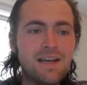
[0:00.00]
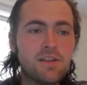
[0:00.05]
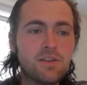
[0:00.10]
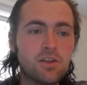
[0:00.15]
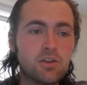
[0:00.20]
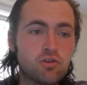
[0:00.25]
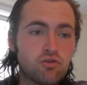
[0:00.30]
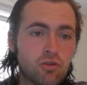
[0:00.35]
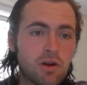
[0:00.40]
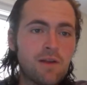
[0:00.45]

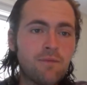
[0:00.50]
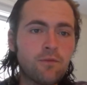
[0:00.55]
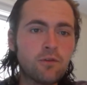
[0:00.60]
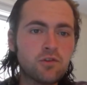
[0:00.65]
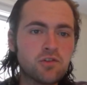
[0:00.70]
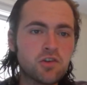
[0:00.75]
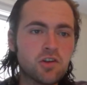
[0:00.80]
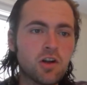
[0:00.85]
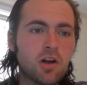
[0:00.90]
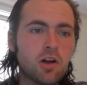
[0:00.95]
The dreadful
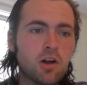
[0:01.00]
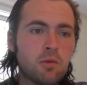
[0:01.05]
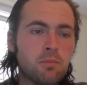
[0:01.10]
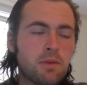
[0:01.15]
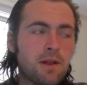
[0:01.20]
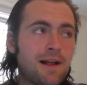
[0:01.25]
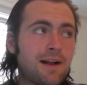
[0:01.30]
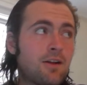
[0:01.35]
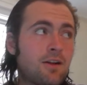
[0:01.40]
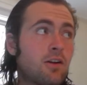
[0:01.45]
Chicago
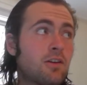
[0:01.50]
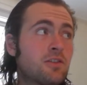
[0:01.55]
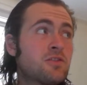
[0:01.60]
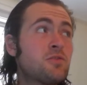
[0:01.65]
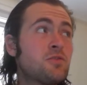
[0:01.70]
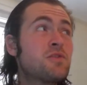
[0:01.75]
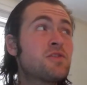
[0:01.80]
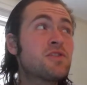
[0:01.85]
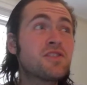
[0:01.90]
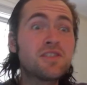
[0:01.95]
Blackhawks,
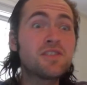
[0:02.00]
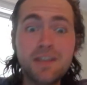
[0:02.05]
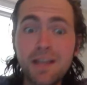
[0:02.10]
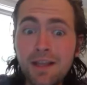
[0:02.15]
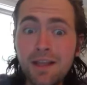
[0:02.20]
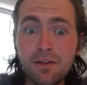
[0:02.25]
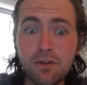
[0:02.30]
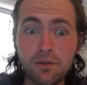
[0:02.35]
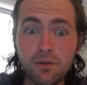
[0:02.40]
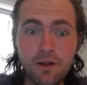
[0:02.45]
who
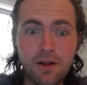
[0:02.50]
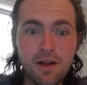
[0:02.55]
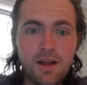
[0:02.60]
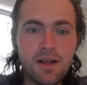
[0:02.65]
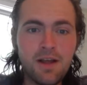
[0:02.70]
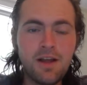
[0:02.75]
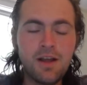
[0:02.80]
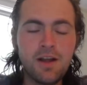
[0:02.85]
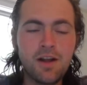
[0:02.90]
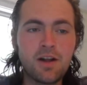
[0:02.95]
still
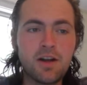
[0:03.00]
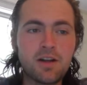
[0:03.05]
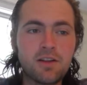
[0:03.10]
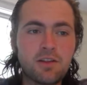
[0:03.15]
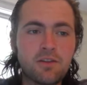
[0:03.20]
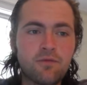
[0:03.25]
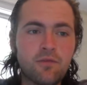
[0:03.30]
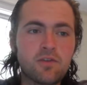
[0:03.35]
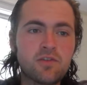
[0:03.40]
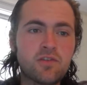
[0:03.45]
got
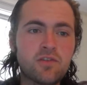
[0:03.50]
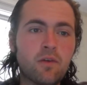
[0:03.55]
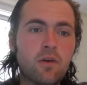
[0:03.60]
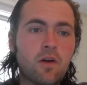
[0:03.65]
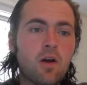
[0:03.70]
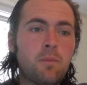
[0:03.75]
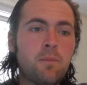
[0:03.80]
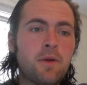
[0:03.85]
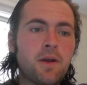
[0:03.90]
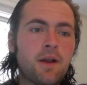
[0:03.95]
the first
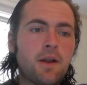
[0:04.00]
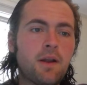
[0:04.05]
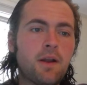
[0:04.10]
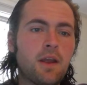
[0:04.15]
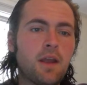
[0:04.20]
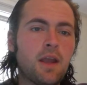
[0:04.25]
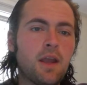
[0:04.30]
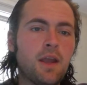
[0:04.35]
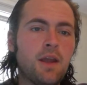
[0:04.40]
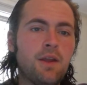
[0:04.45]
overall
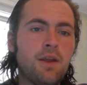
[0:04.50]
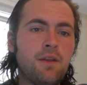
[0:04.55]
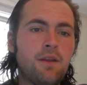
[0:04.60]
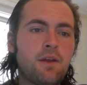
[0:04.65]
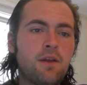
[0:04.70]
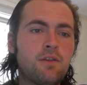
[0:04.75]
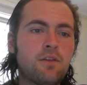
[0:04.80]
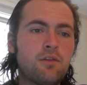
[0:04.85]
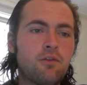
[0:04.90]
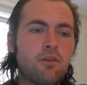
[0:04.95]
pick
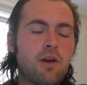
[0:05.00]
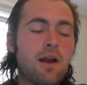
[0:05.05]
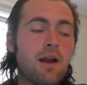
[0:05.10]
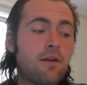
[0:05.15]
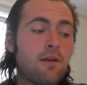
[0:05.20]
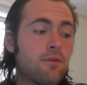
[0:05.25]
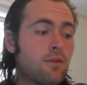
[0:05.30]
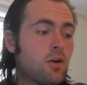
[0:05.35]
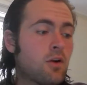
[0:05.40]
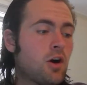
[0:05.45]
in the
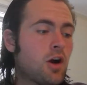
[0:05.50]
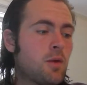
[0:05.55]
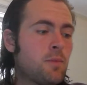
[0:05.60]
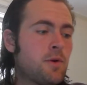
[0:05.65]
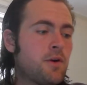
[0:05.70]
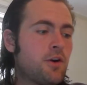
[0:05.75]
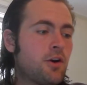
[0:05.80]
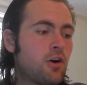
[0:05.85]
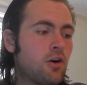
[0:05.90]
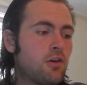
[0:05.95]
draft. Connor
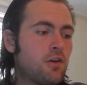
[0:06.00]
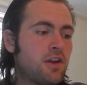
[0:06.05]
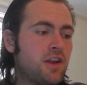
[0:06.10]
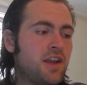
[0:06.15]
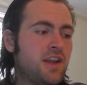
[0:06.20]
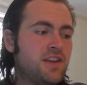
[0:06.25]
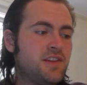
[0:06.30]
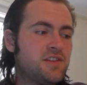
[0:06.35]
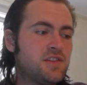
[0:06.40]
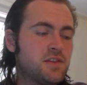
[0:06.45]
Bedard
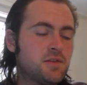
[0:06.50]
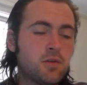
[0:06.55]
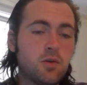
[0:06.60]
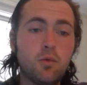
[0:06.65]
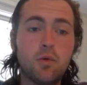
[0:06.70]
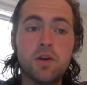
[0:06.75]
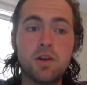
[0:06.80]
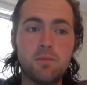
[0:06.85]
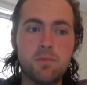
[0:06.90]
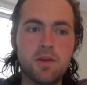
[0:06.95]
is
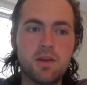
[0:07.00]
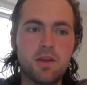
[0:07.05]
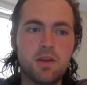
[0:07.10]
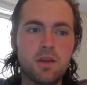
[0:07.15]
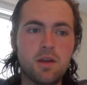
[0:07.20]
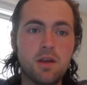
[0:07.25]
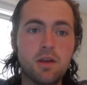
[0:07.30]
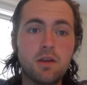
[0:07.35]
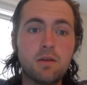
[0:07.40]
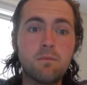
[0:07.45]
going to
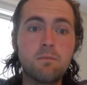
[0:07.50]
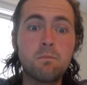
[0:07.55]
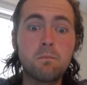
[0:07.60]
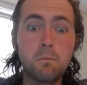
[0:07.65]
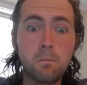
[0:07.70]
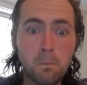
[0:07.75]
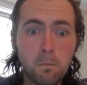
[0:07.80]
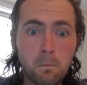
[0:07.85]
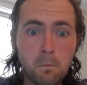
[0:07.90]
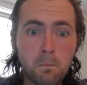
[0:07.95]
be
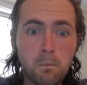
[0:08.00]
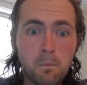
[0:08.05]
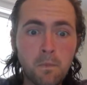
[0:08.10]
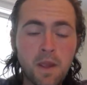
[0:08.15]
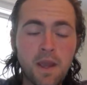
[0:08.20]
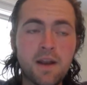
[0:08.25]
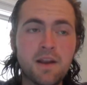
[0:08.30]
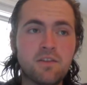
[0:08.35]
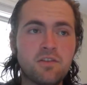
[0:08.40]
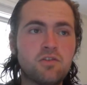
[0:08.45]

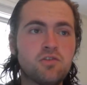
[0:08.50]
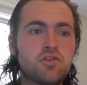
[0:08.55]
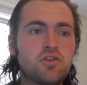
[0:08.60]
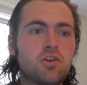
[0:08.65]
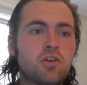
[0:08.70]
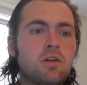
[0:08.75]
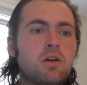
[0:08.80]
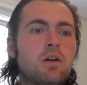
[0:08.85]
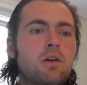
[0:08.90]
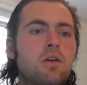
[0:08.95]
heading to
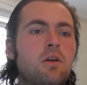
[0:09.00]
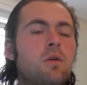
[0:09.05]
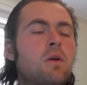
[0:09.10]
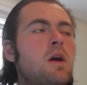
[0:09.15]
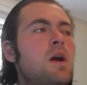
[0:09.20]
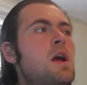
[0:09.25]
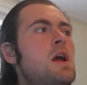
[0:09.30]
Chicago.